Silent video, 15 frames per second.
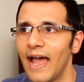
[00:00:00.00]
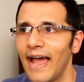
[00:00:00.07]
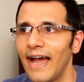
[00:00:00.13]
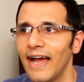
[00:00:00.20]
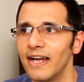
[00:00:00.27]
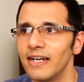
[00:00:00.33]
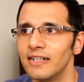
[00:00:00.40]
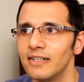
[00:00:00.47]

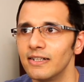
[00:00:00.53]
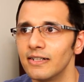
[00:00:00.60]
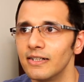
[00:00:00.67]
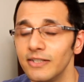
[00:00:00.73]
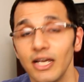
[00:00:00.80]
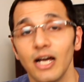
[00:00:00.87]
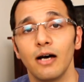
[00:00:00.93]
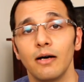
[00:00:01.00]
And
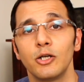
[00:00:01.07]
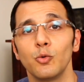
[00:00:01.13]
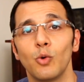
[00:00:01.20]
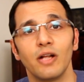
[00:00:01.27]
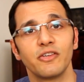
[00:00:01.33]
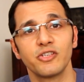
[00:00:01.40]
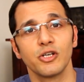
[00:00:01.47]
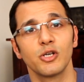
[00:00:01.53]

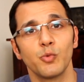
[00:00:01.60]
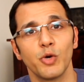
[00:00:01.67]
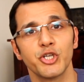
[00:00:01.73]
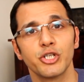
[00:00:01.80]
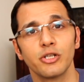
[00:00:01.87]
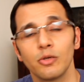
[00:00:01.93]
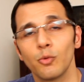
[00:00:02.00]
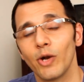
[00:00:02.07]
to answer your
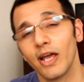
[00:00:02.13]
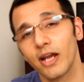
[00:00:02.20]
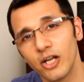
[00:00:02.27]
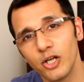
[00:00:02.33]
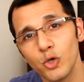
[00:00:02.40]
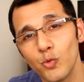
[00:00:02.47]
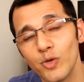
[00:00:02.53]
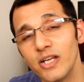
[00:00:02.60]
question, what I
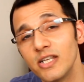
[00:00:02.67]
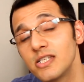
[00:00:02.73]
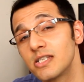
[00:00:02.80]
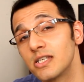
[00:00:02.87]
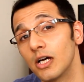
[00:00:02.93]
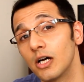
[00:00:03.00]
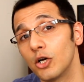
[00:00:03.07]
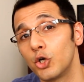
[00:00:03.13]
can do
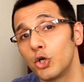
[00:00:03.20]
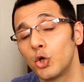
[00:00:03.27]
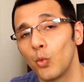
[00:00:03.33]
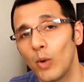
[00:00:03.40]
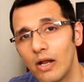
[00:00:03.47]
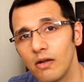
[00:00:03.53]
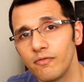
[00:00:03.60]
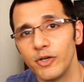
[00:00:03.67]
is
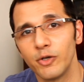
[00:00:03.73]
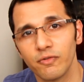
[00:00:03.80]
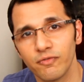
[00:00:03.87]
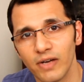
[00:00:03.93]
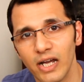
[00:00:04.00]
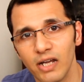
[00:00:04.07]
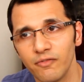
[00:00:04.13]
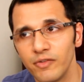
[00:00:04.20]
12 into
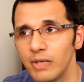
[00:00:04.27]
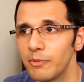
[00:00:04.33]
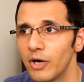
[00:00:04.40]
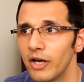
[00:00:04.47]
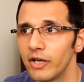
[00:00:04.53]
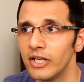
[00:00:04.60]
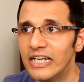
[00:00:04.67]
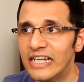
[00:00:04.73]
5
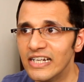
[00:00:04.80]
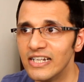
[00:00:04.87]
about